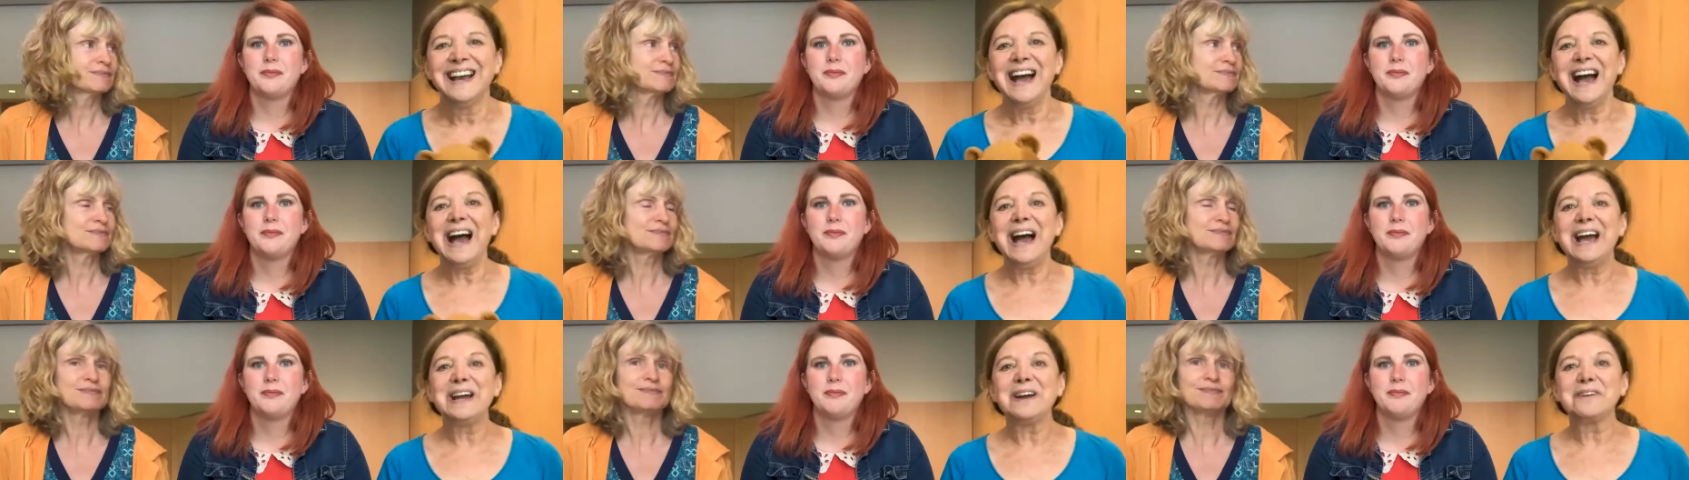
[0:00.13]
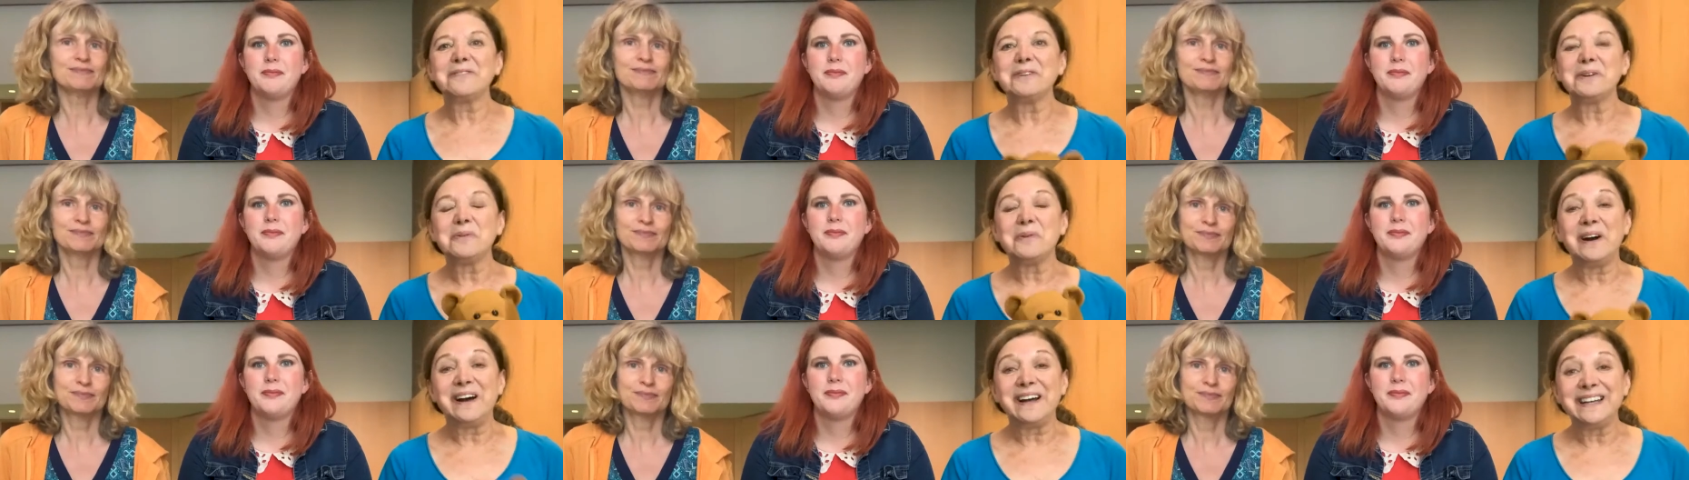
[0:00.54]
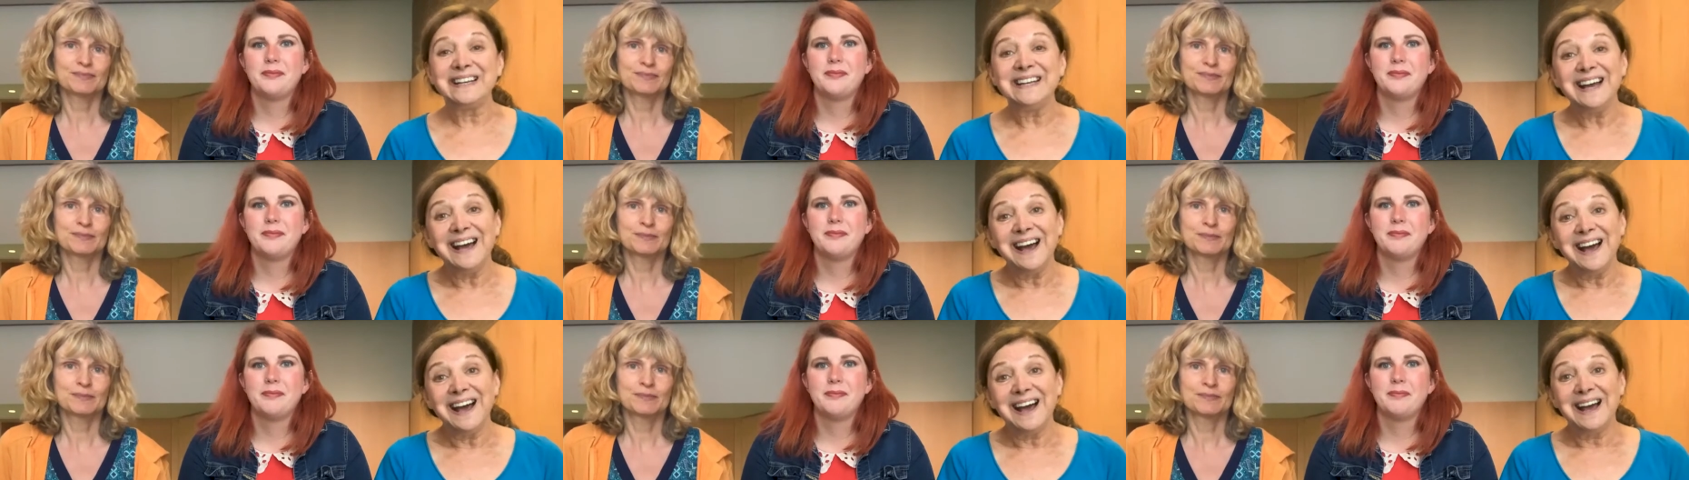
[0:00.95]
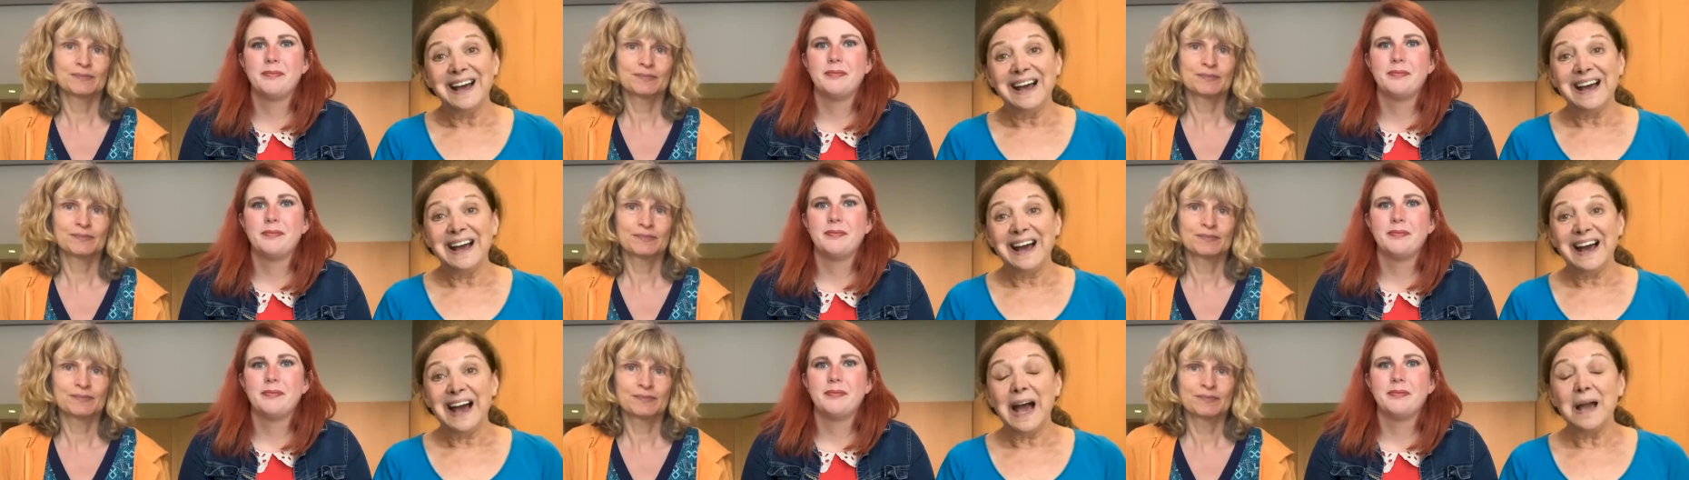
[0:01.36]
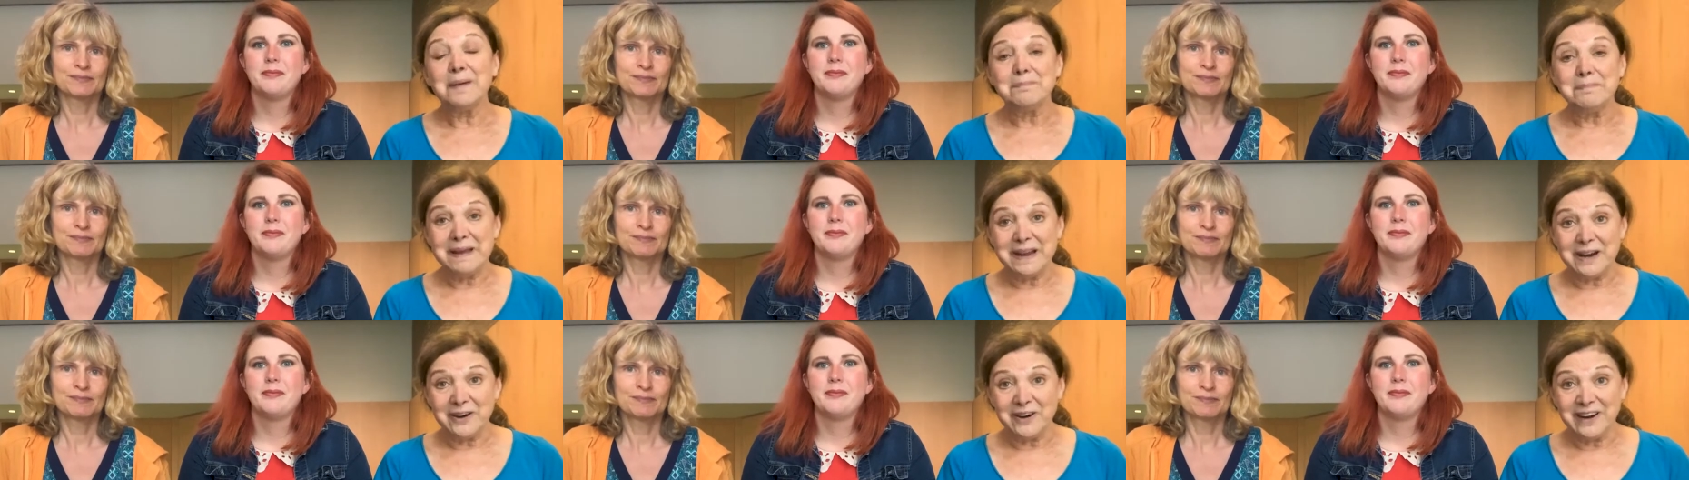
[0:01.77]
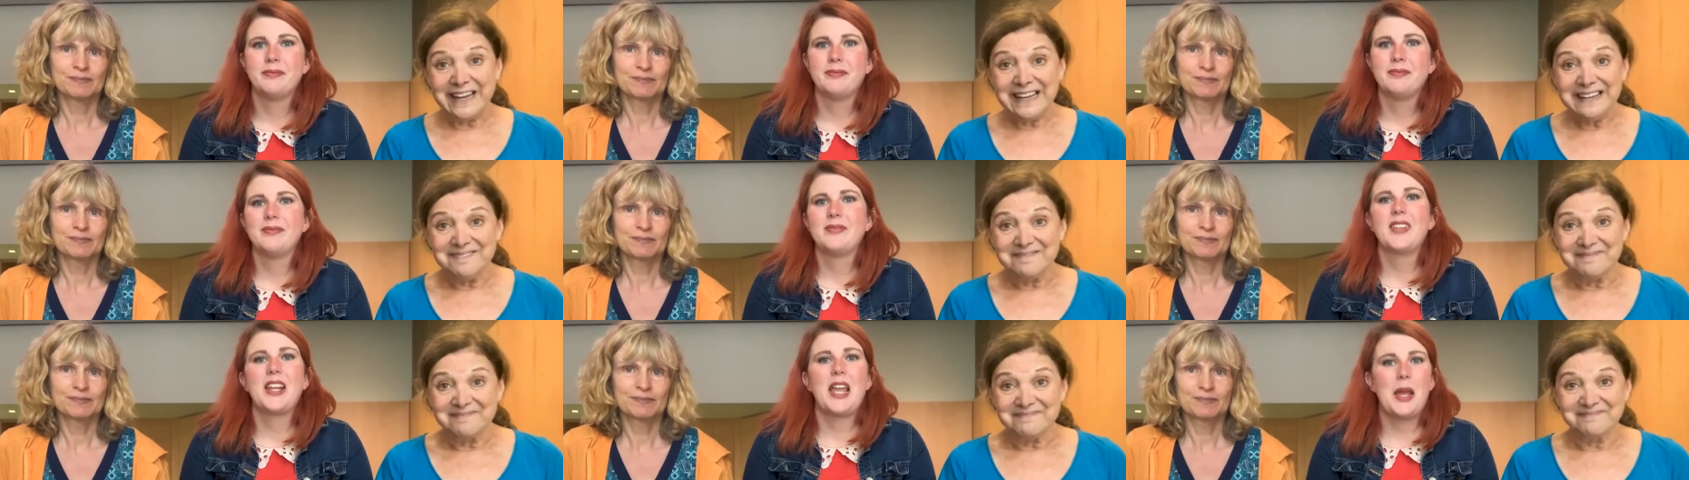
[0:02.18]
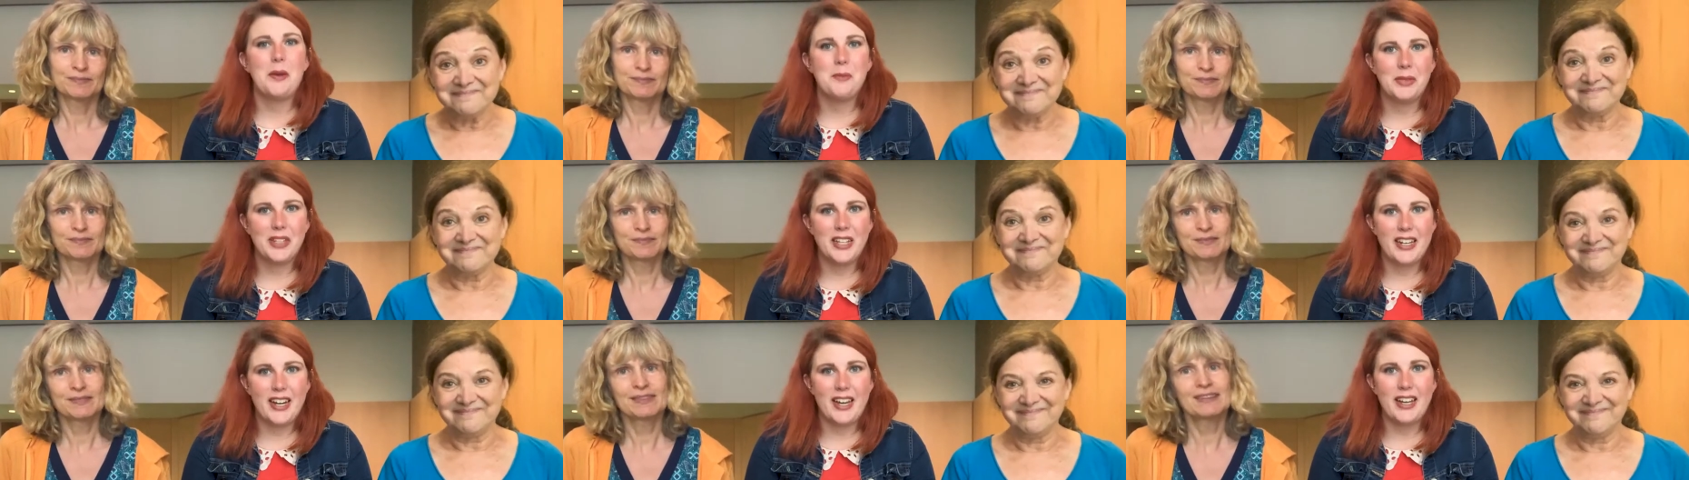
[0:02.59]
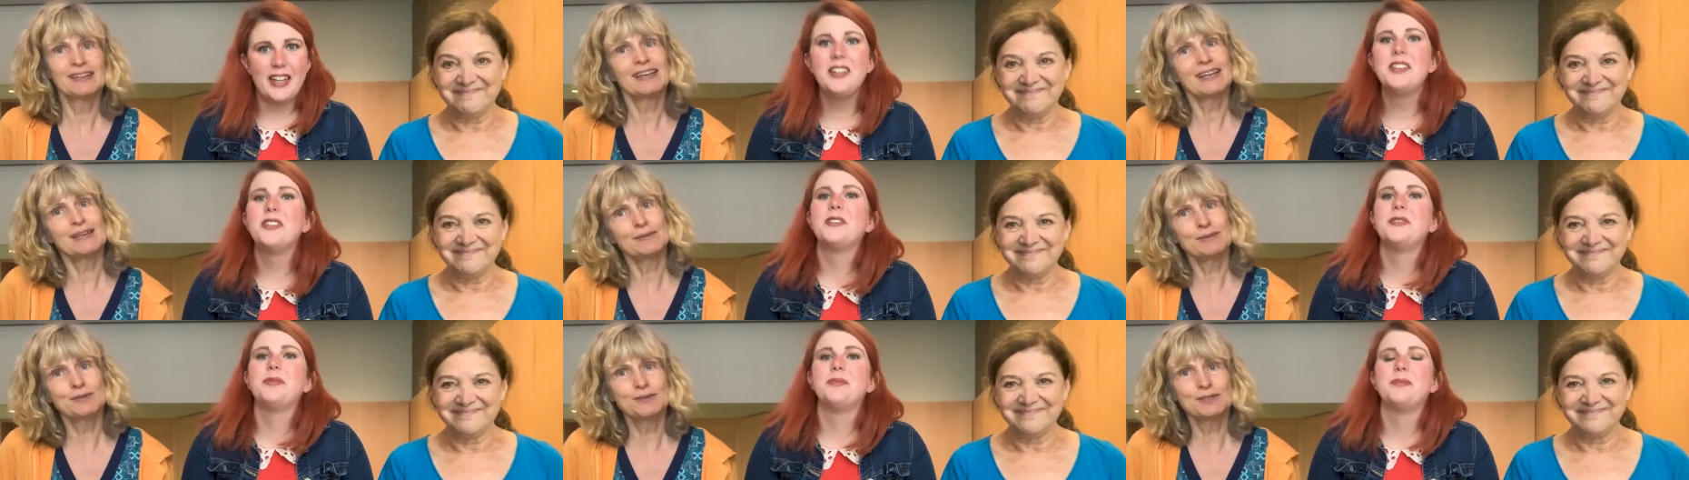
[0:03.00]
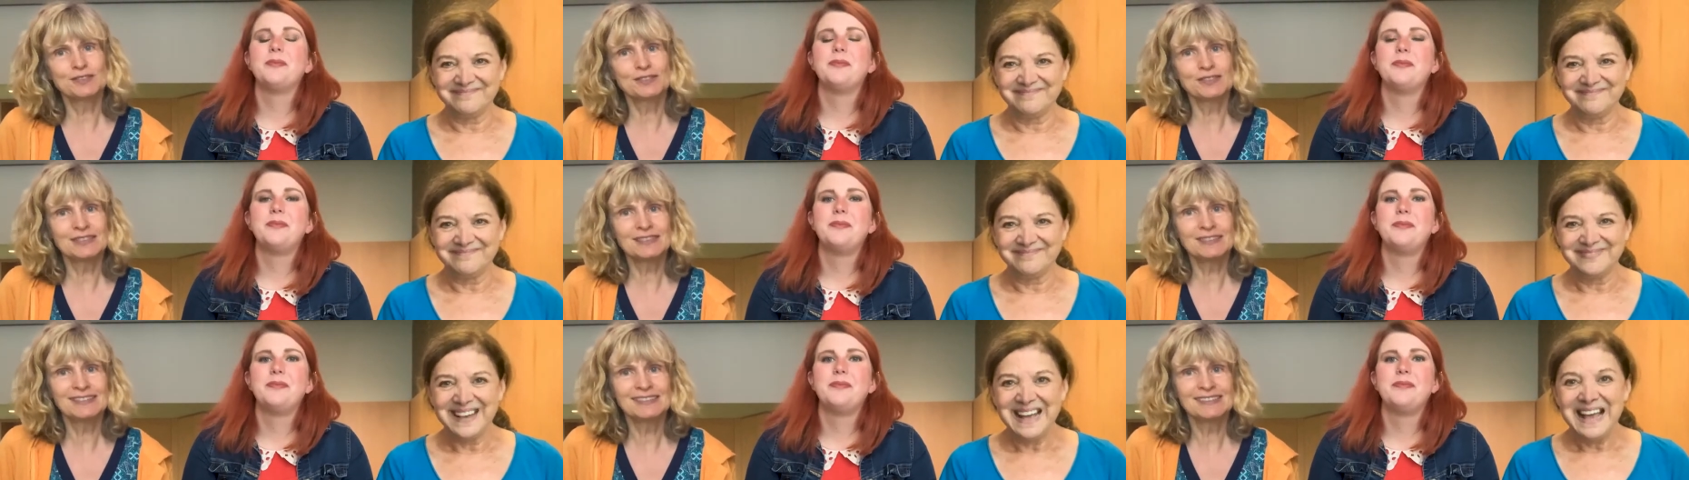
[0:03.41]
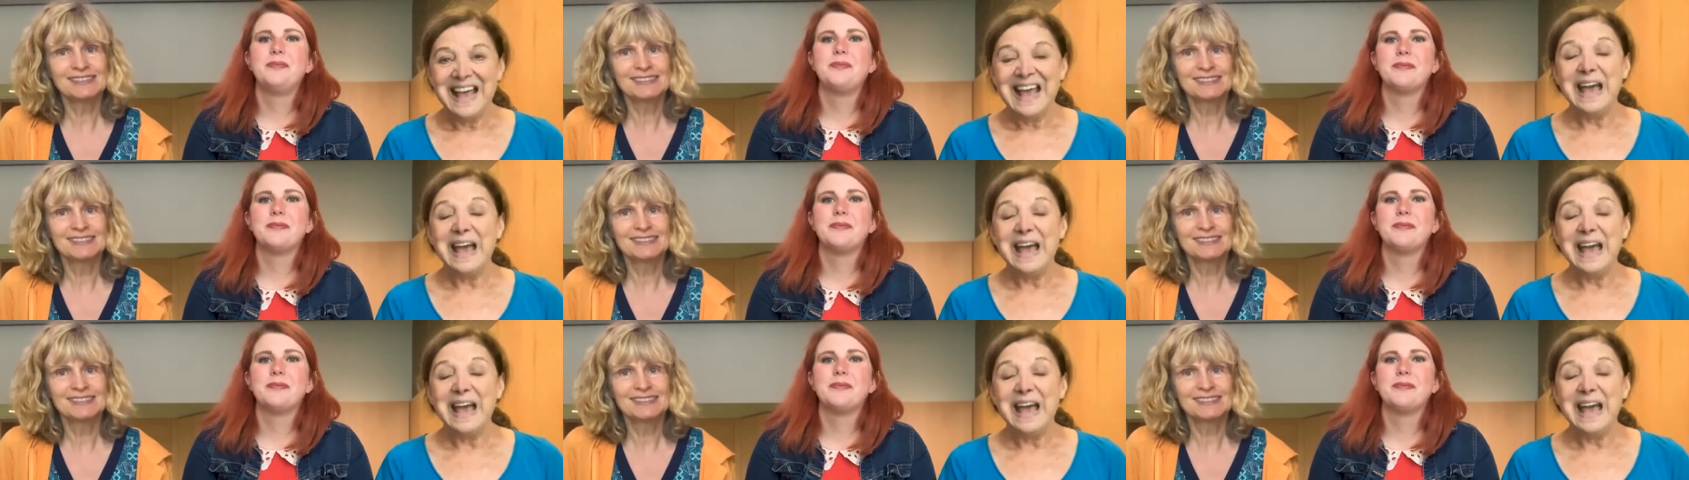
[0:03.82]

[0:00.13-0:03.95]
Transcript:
Speaker 1: Hi, everyone. I'm Mary. I'm Lynna. I'm Gudrun.